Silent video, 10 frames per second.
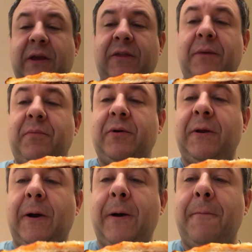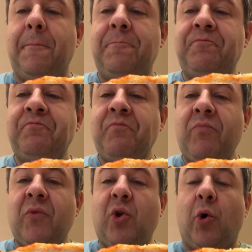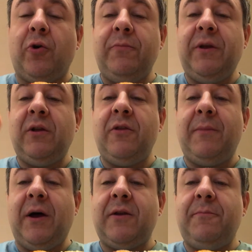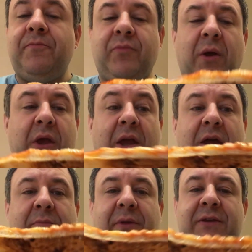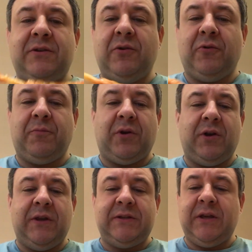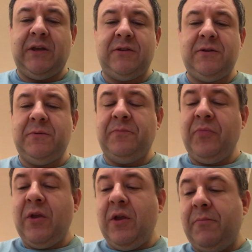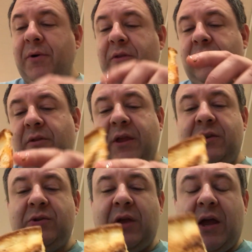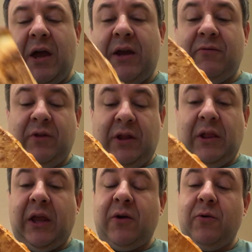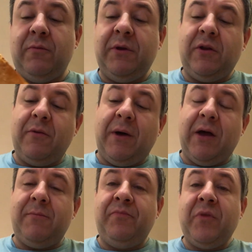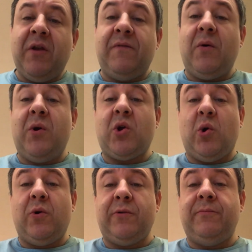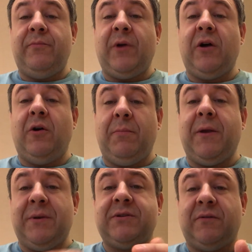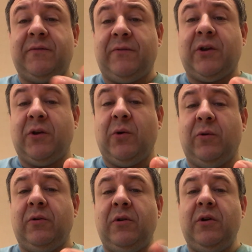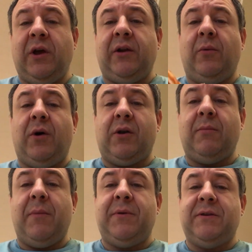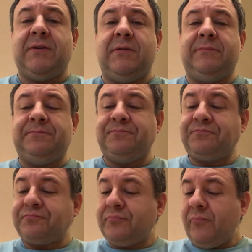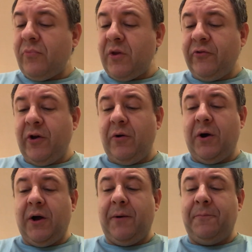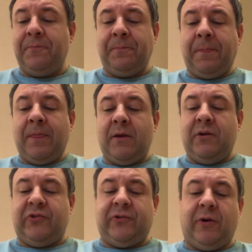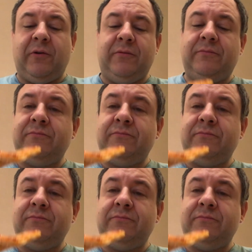like they put cornmeal on the bottom. I got a place in Northbrook I'm going to take you to, but they do that. I don't really like cornmeal on the bottom. If I want corn, I'll go make myself some freaking corn. I don't want it on my pizza. So I'm going to start.